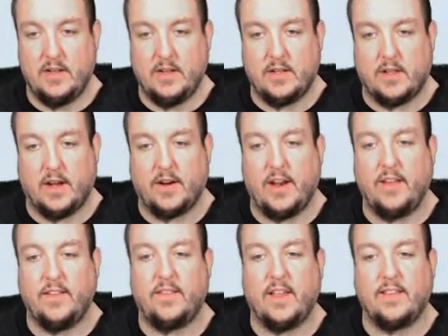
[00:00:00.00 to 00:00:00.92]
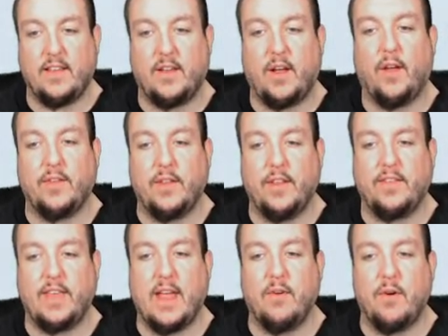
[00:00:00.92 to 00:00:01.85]
Claw Crazy says, also, this
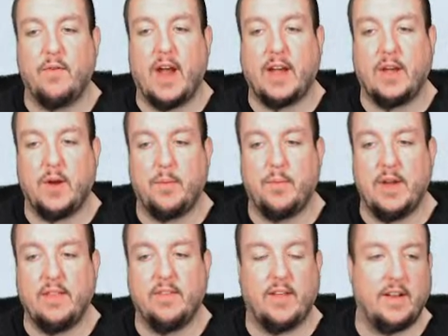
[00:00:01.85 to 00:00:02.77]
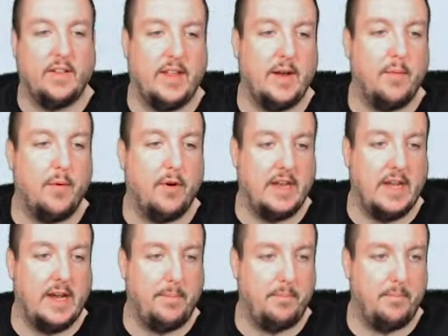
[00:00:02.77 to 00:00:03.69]
game will rack you up wins on the leaderboard.
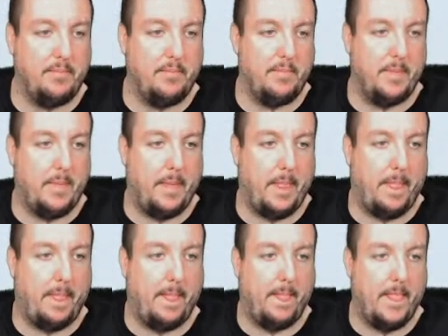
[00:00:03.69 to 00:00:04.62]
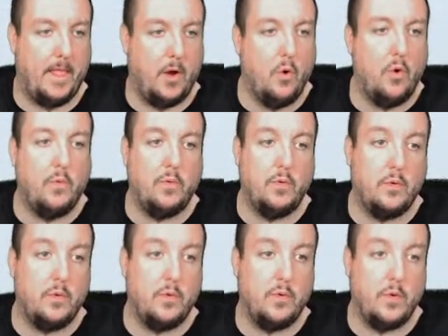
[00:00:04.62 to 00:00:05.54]
Yep. Oh.
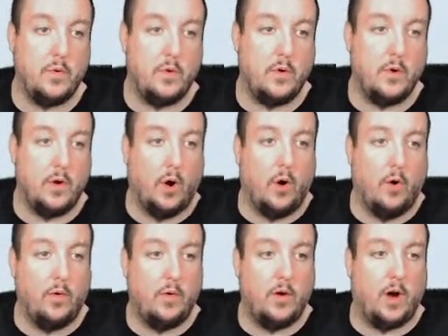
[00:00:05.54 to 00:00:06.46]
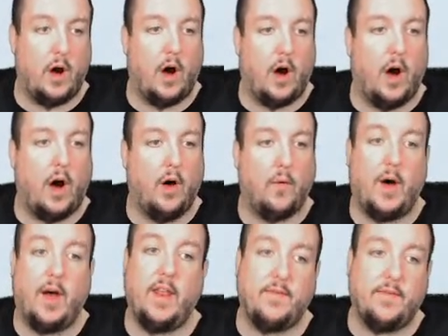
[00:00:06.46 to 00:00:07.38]
Oh. Oh,
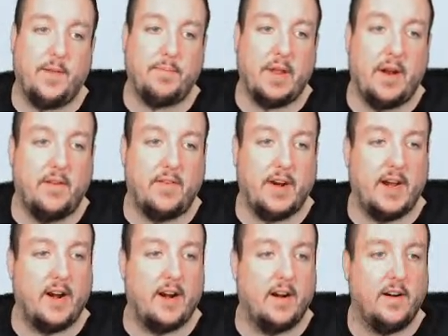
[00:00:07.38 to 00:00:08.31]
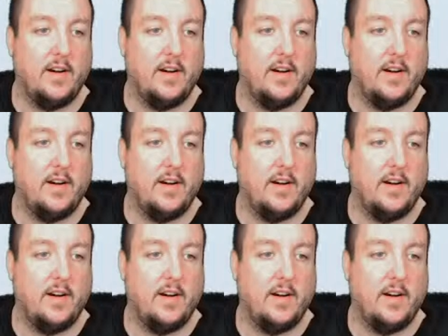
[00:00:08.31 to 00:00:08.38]
well, they flipped it over here.